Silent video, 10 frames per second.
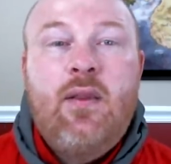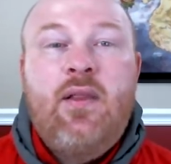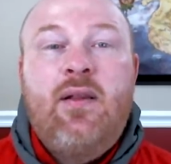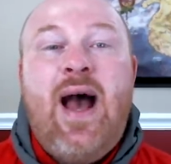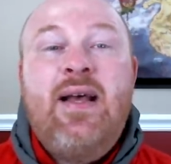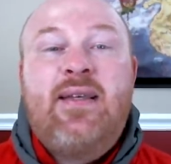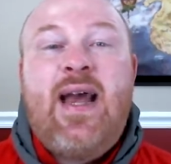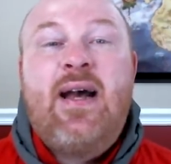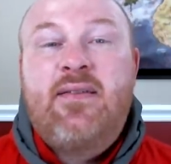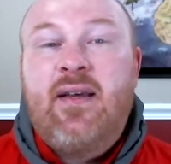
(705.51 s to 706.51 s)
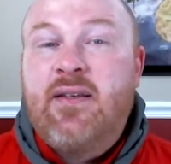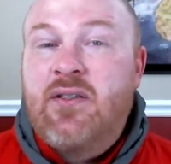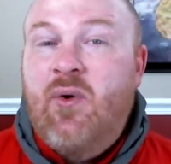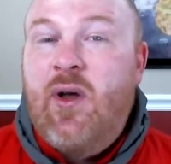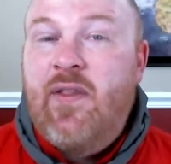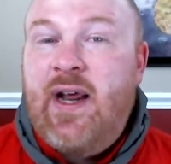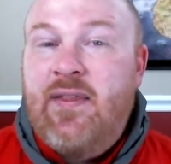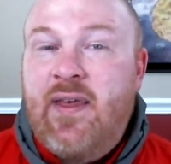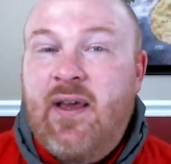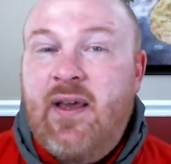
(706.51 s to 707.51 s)
The last casting is the one that I
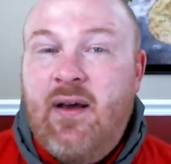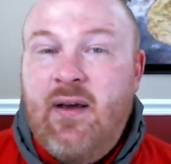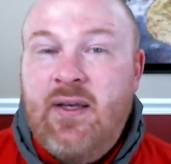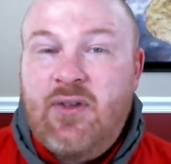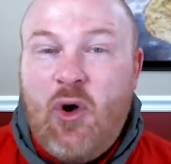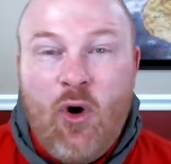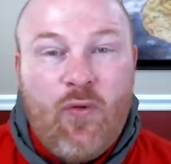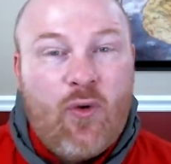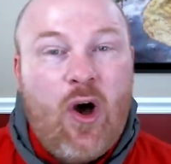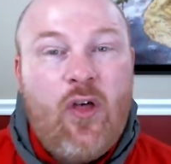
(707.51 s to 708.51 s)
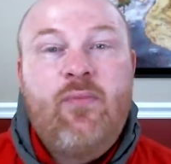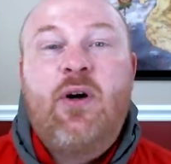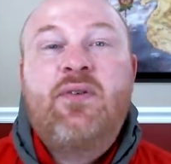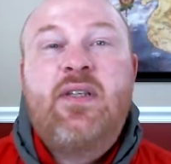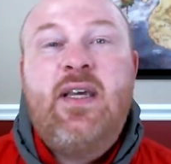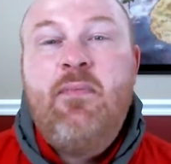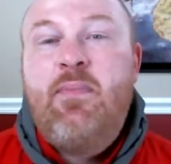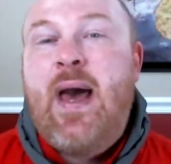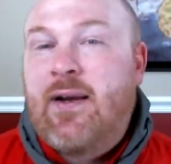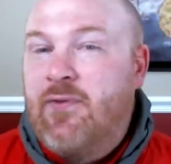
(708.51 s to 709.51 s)
think is overall the most
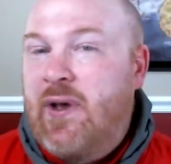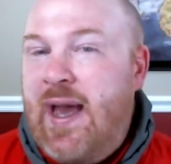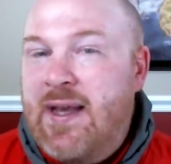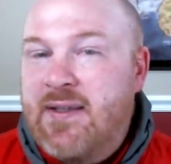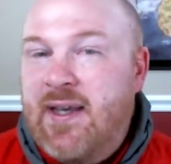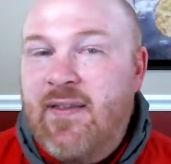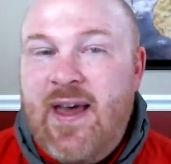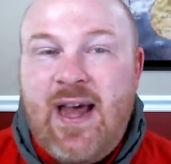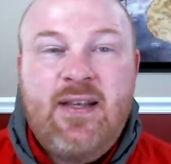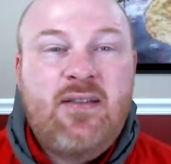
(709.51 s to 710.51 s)
impactful casting, and that is